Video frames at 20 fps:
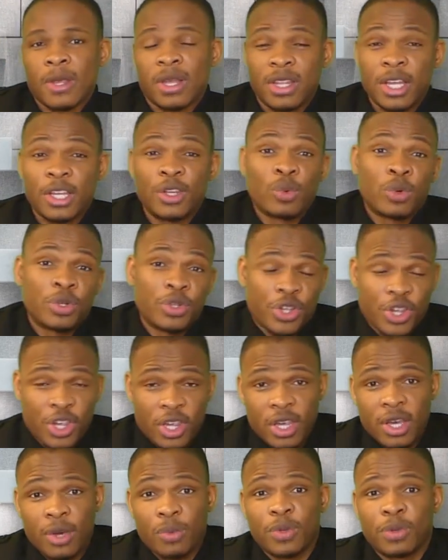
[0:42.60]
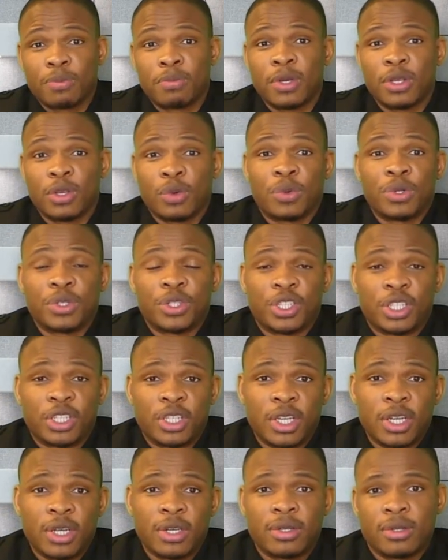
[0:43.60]
that you want to share with me, you want to
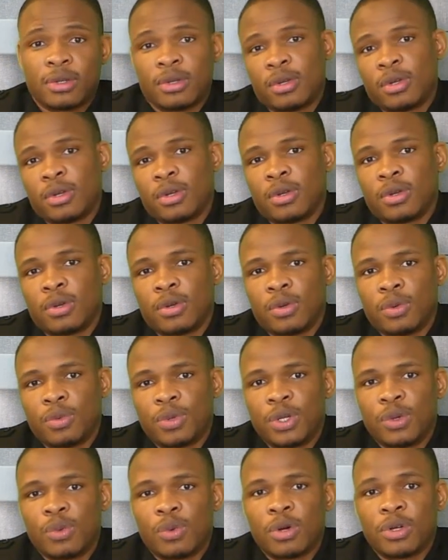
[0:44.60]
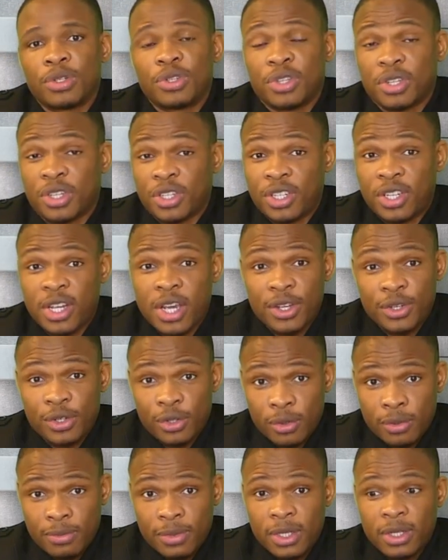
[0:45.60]
share with the world? You can share it
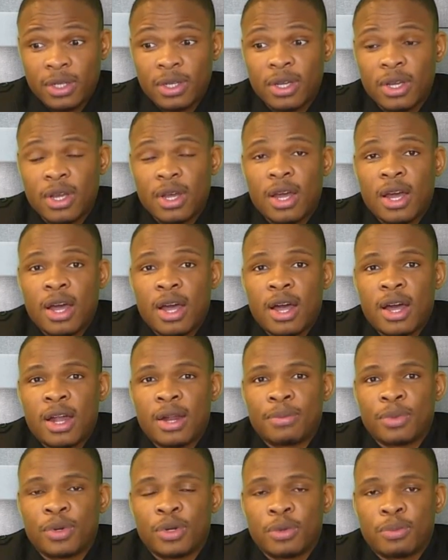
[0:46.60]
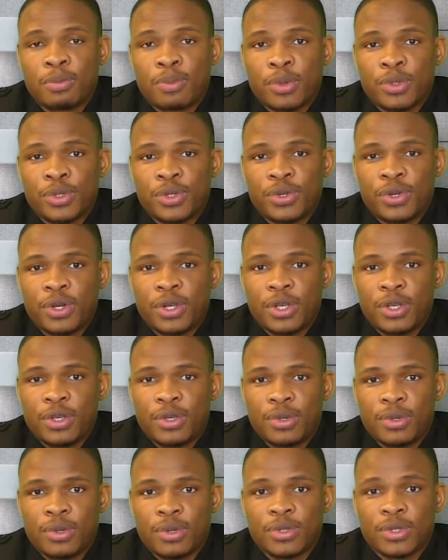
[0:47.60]
through me and I'm going to portray
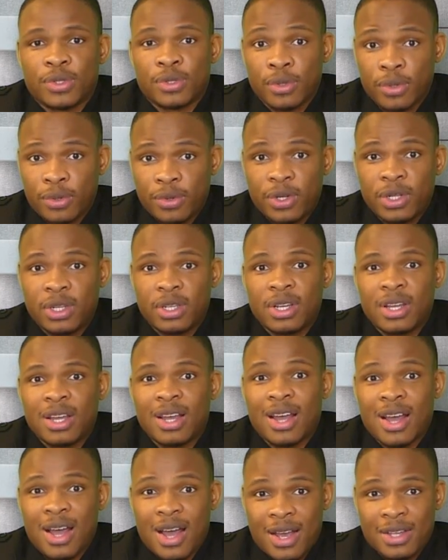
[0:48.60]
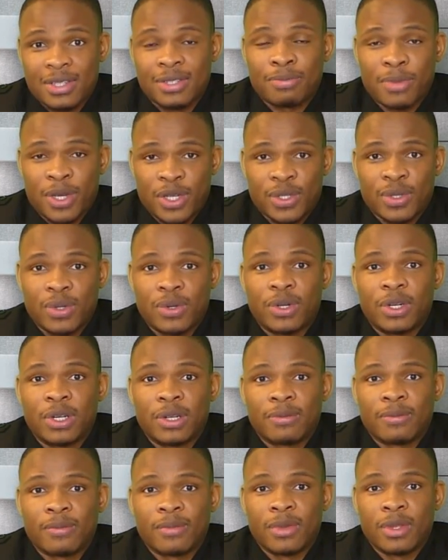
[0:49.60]
your story as my story.
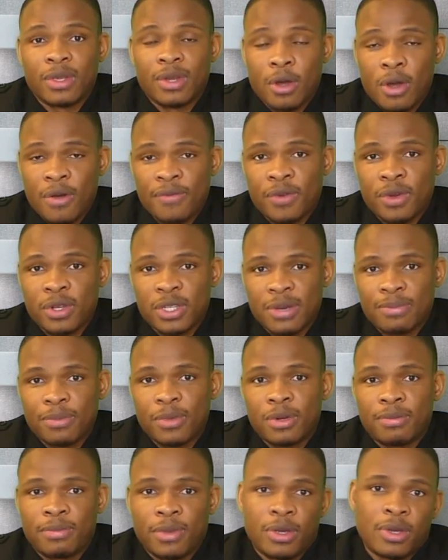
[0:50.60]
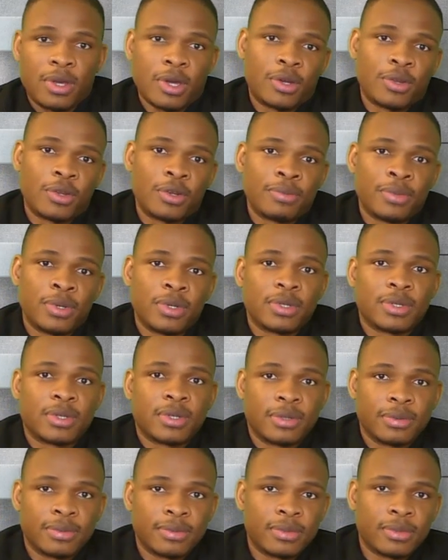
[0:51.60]
Of course, I'm going to make you
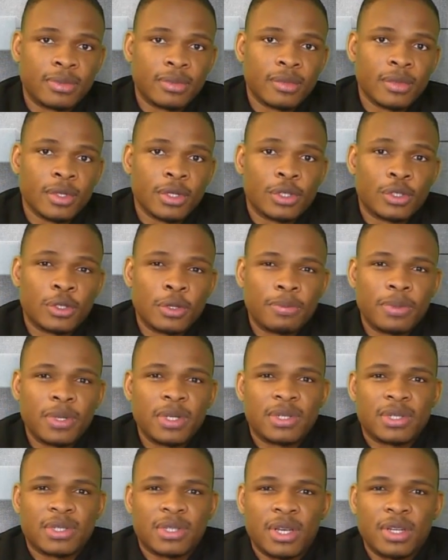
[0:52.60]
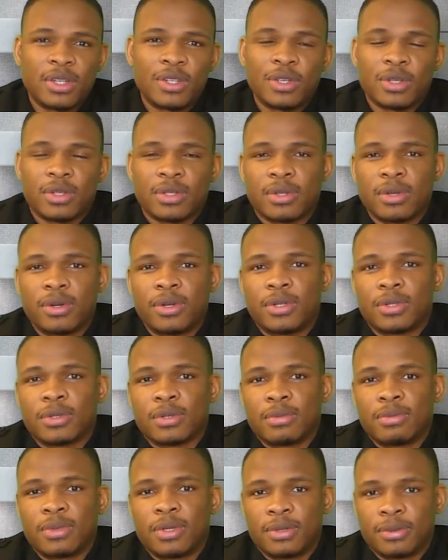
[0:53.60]
anonymous. So please send your stories
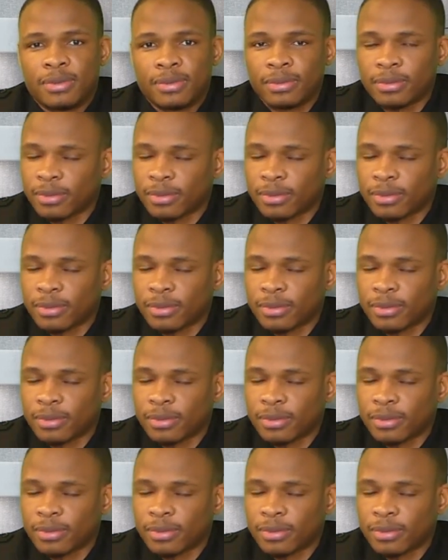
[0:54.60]
to me.